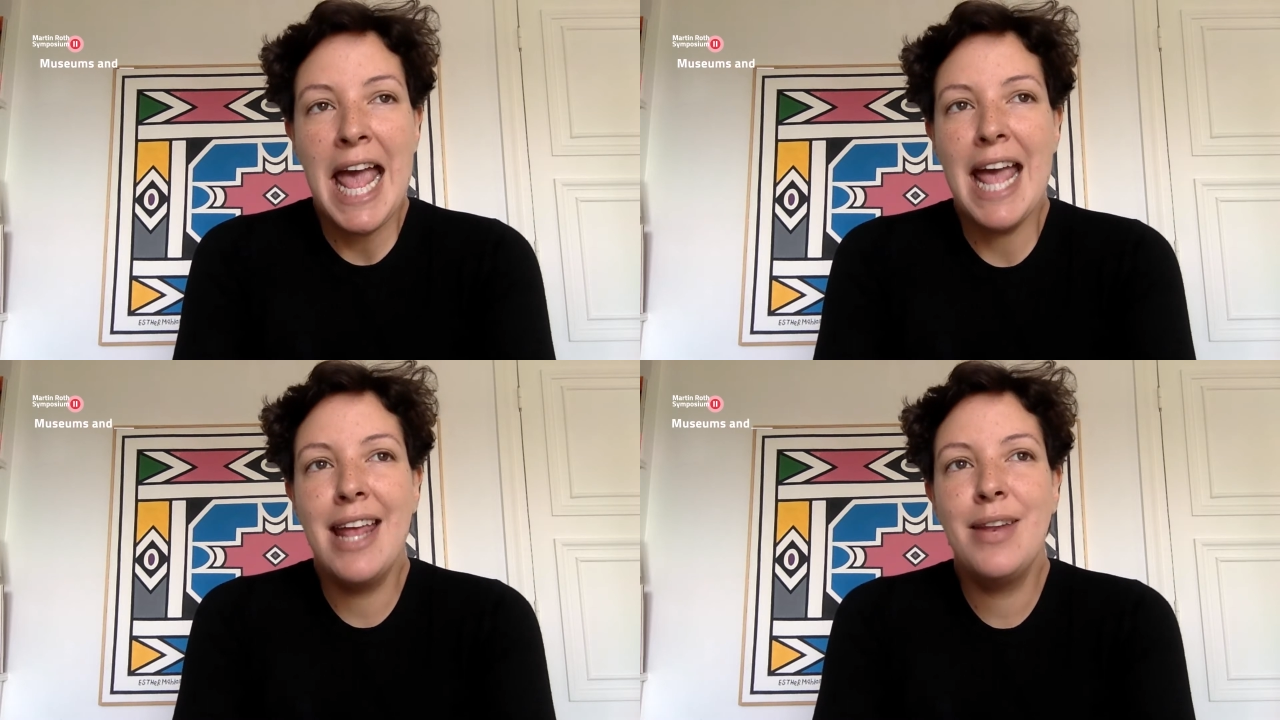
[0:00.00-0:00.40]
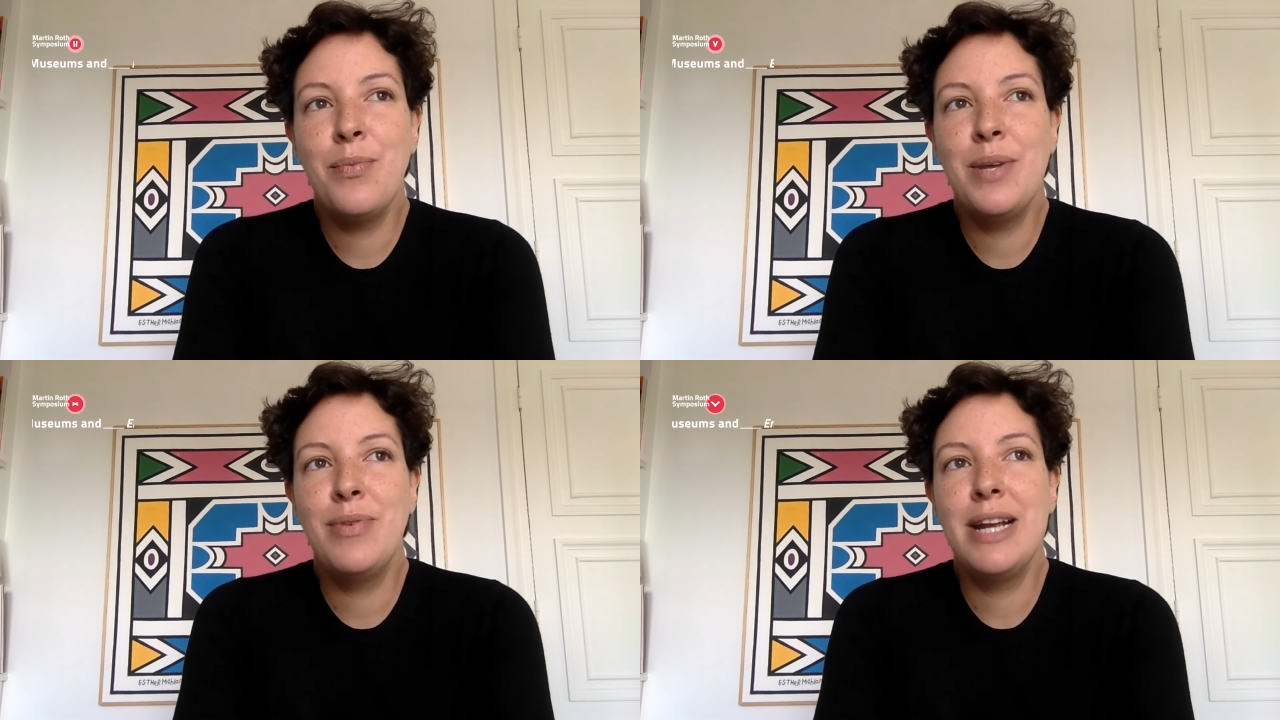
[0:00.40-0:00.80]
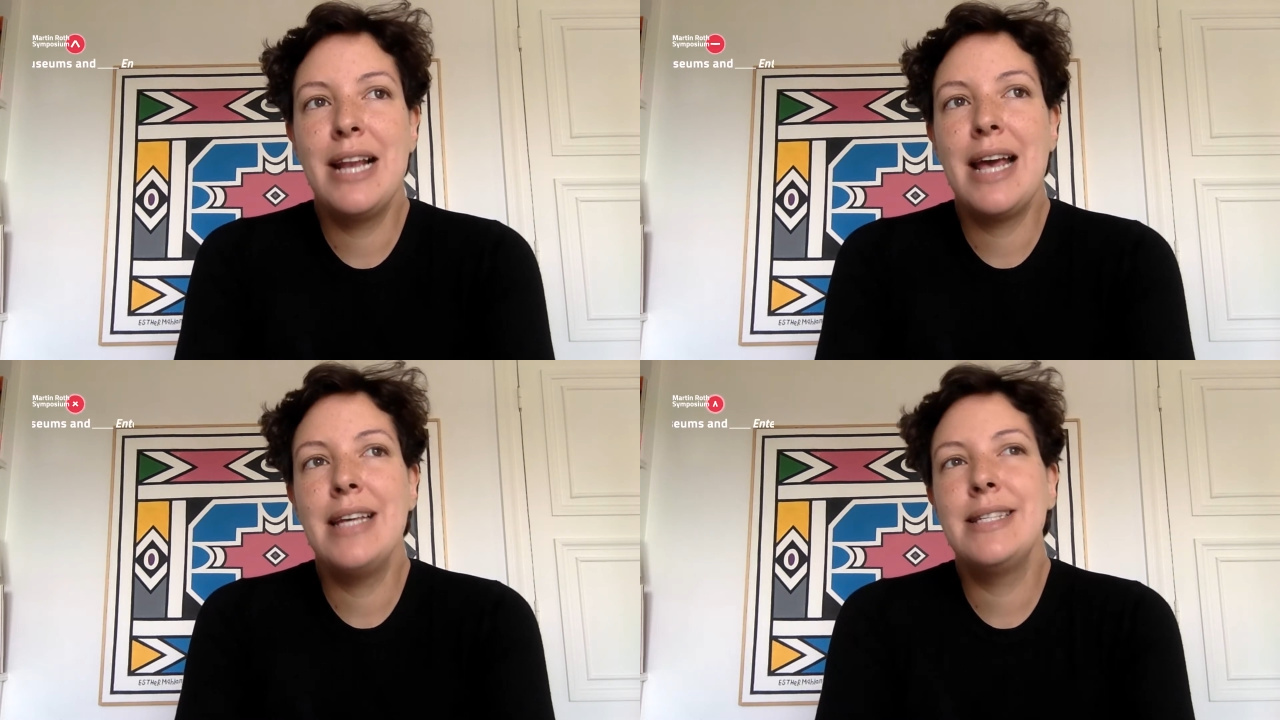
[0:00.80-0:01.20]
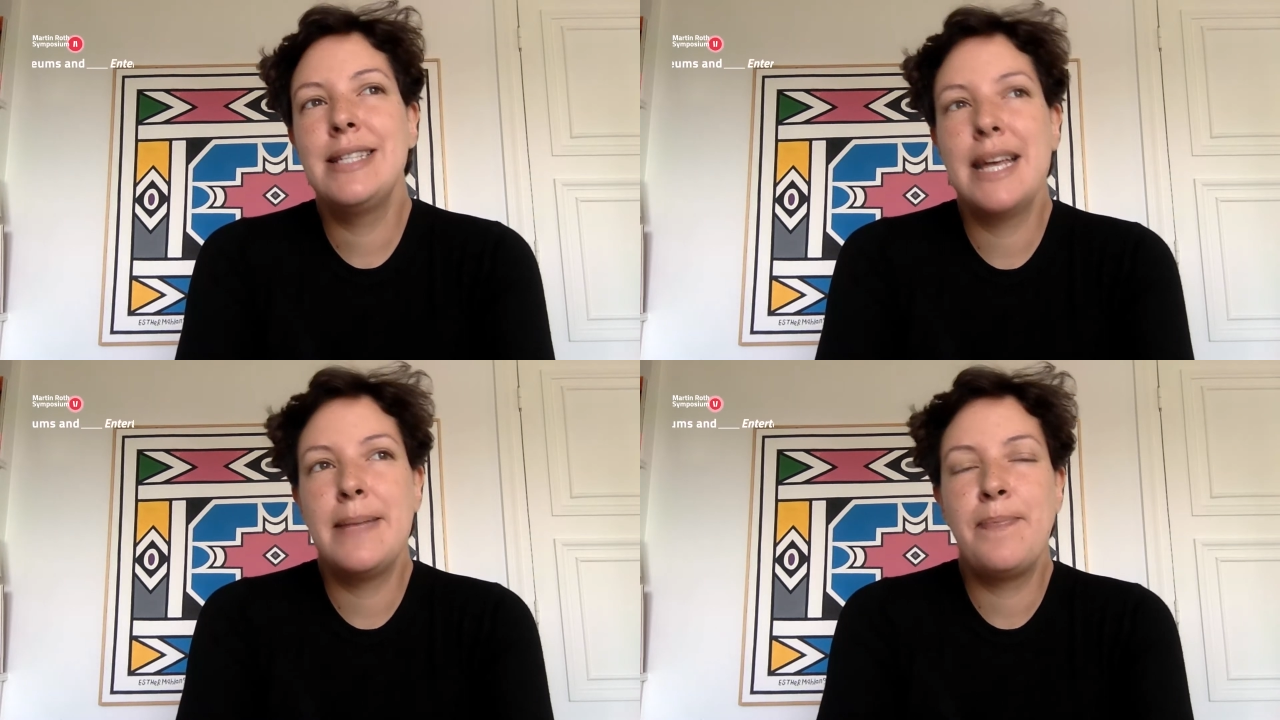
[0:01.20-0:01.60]
And we realized
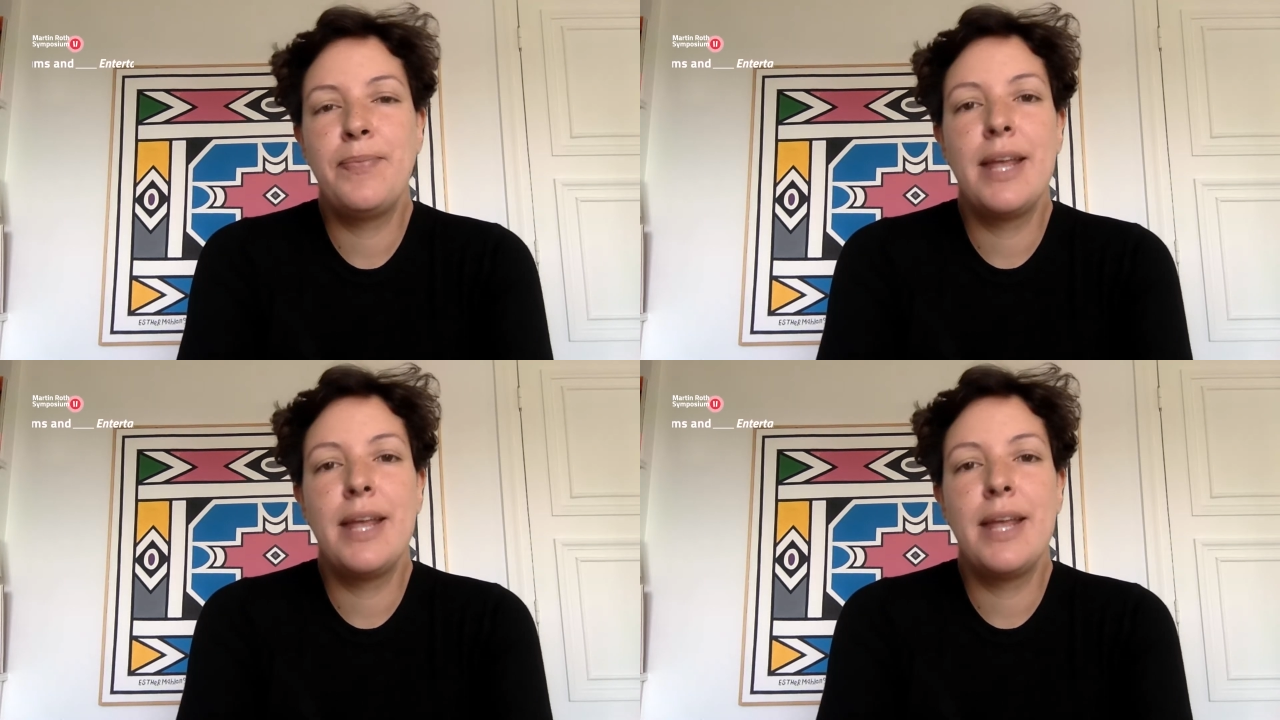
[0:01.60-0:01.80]
that